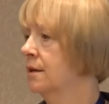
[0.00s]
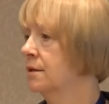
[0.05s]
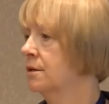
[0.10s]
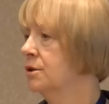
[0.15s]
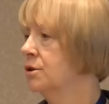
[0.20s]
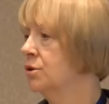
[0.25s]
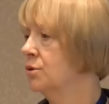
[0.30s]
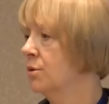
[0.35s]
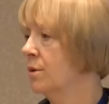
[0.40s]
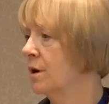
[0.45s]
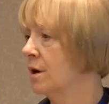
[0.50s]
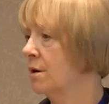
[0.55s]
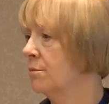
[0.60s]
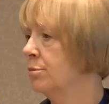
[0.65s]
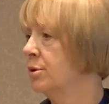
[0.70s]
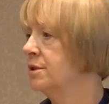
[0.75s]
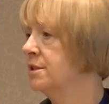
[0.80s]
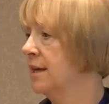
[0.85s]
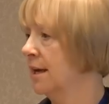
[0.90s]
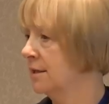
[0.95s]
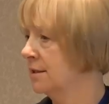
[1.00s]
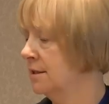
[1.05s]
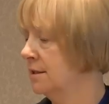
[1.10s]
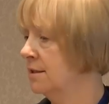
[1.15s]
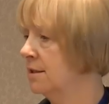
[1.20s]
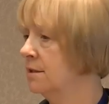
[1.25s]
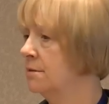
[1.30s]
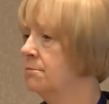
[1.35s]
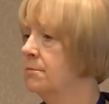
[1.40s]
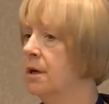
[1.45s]
you are
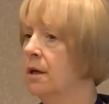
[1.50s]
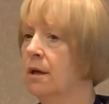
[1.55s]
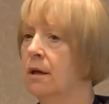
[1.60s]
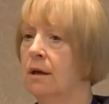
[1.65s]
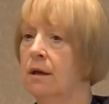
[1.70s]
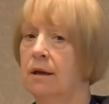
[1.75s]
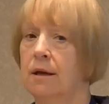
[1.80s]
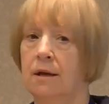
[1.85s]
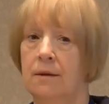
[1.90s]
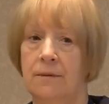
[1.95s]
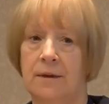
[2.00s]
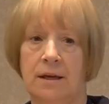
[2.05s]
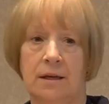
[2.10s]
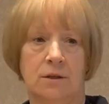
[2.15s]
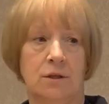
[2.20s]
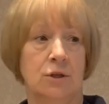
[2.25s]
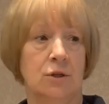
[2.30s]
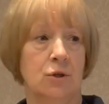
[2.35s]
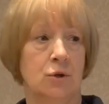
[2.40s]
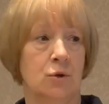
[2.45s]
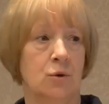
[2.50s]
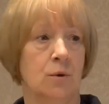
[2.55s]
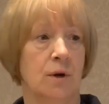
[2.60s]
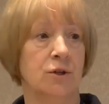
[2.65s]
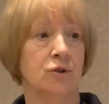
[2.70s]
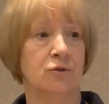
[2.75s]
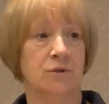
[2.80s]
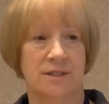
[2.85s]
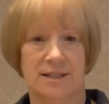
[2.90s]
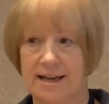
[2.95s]
protecting them and that you
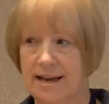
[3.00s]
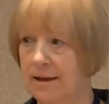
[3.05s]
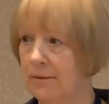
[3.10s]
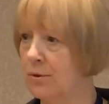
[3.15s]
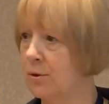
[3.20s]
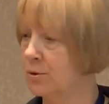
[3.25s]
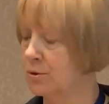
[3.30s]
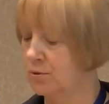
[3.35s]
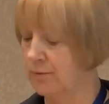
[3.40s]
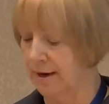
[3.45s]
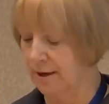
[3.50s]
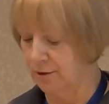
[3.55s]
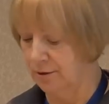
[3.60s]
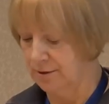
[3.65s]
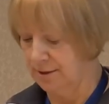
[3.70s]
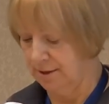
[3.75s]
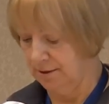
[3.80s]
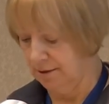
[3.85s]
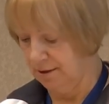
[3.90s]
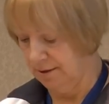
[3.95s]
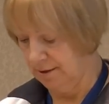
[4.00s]
understand those records